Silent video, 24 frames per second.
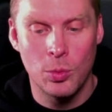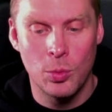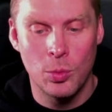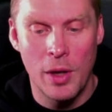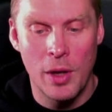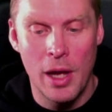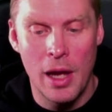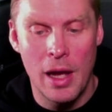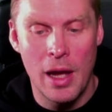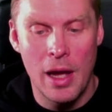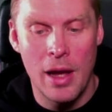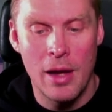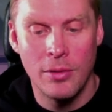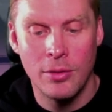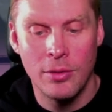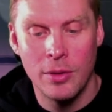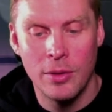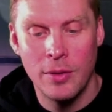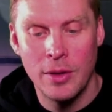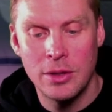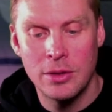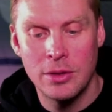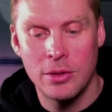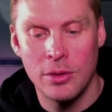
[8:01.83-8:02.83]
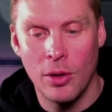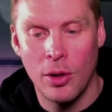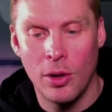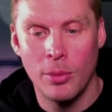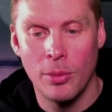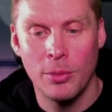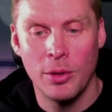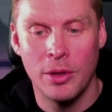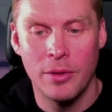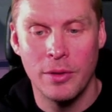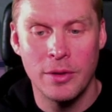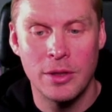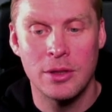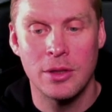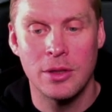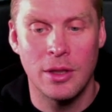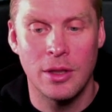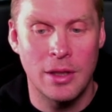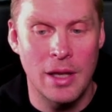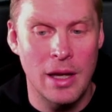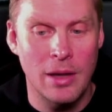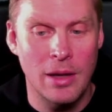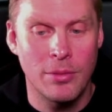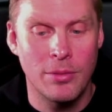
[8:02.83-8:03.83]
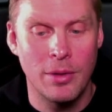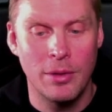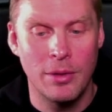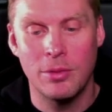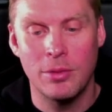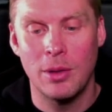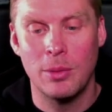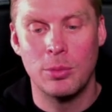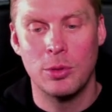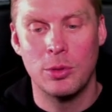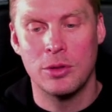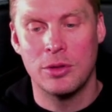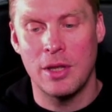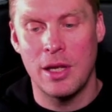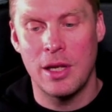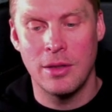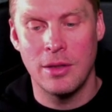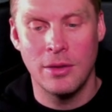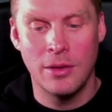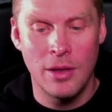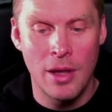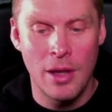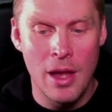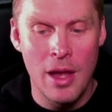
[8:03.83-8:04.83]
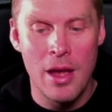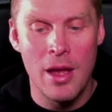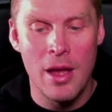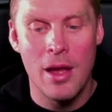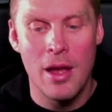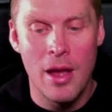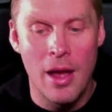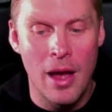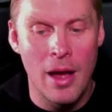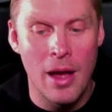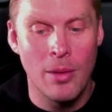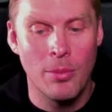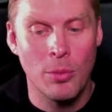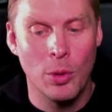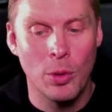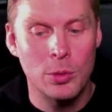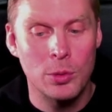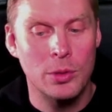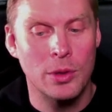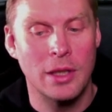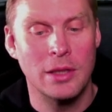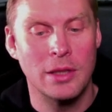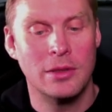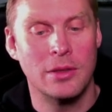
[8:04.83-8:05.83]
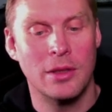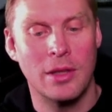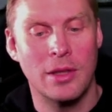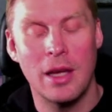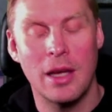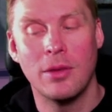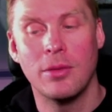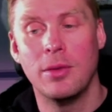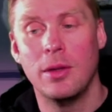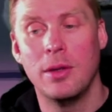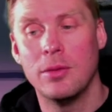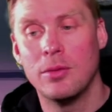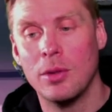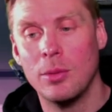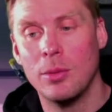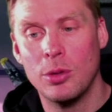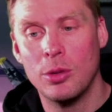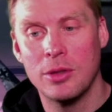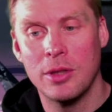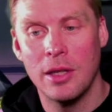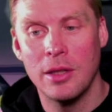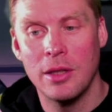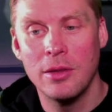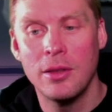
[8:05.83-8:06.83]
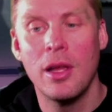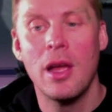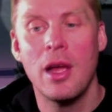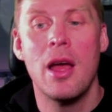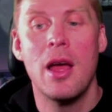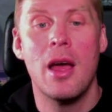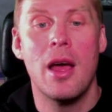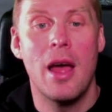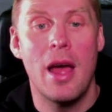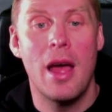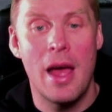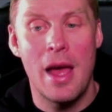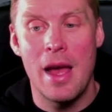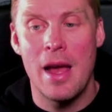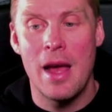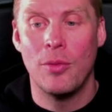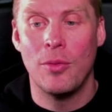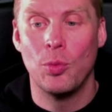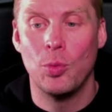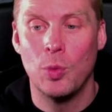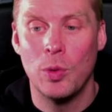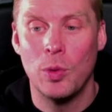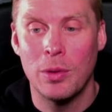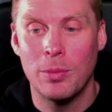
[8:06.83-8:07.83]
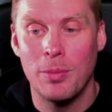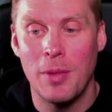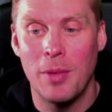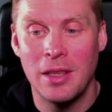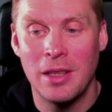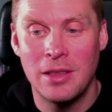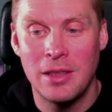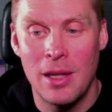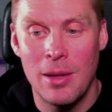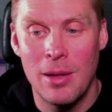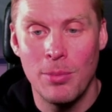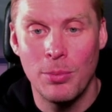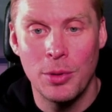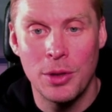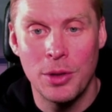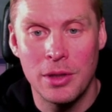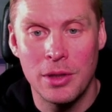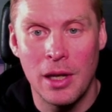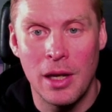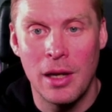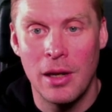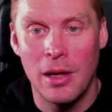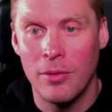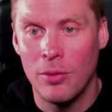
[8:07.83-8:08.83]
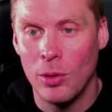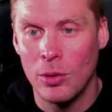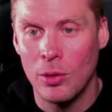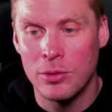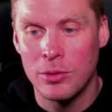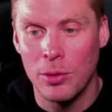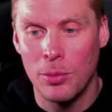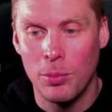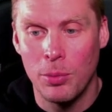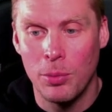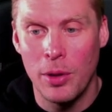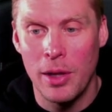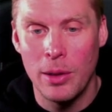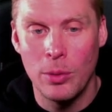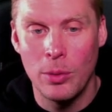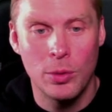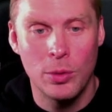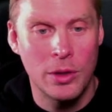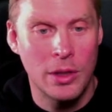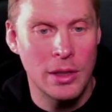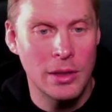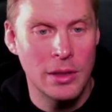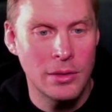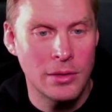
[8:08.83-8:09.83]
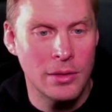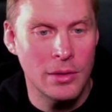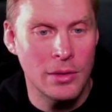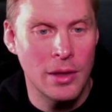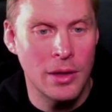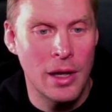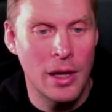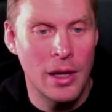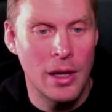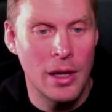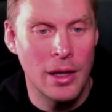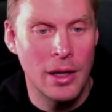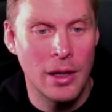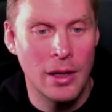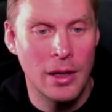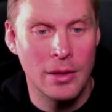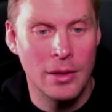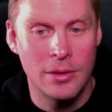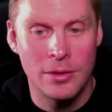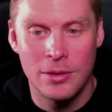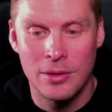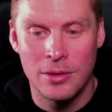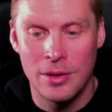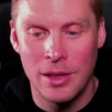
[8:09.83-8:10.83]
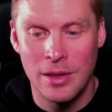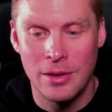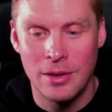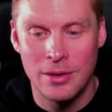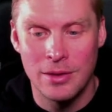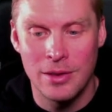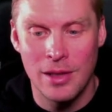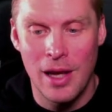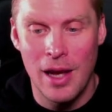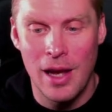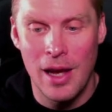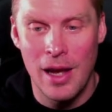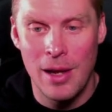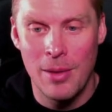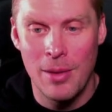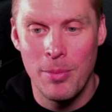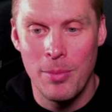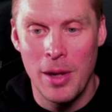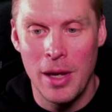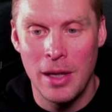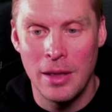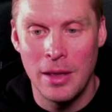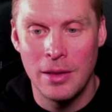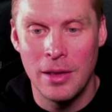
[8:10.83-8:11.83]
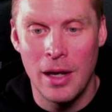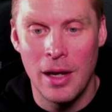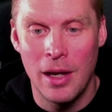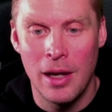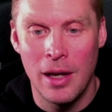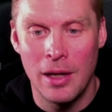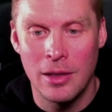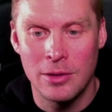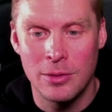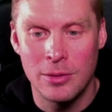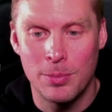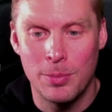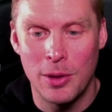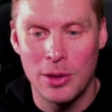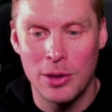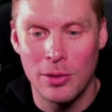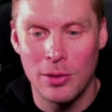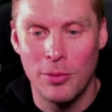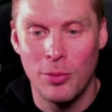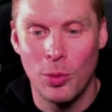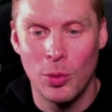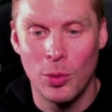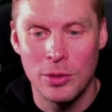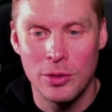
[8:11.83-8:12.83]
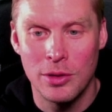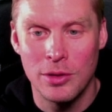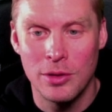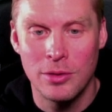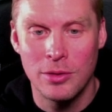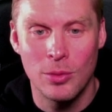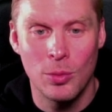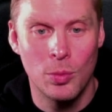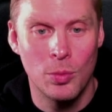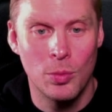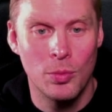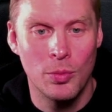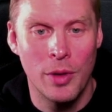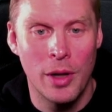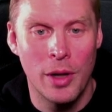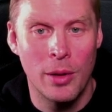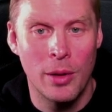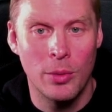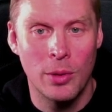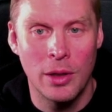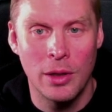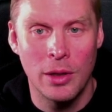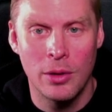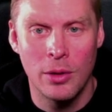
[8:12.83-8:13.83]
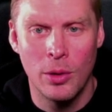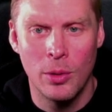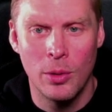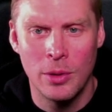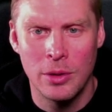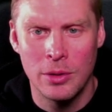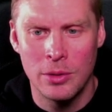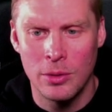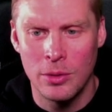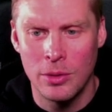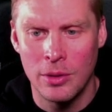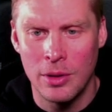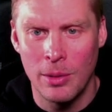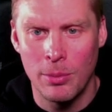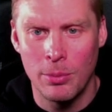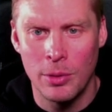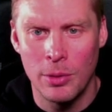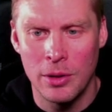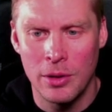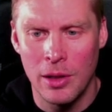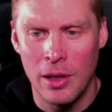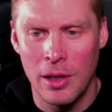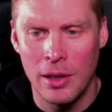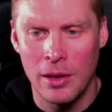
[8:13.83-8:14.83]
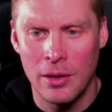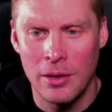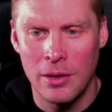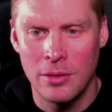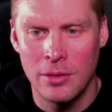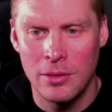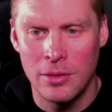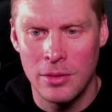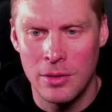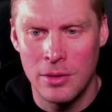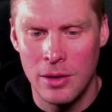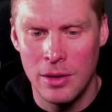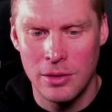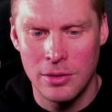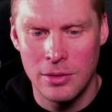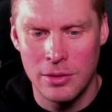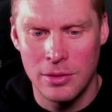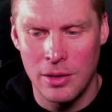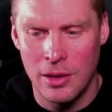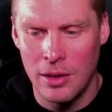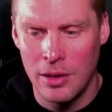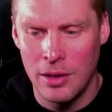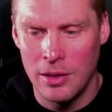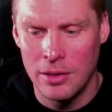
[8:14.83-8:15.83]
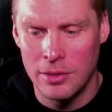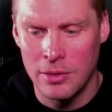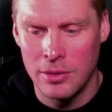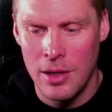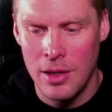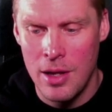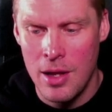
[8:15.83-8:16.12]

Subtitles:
we have armor division attack 15%, motorized attack 15%. And with my template, I have also played with this since I made special forces. We can go into the template like this, I guess.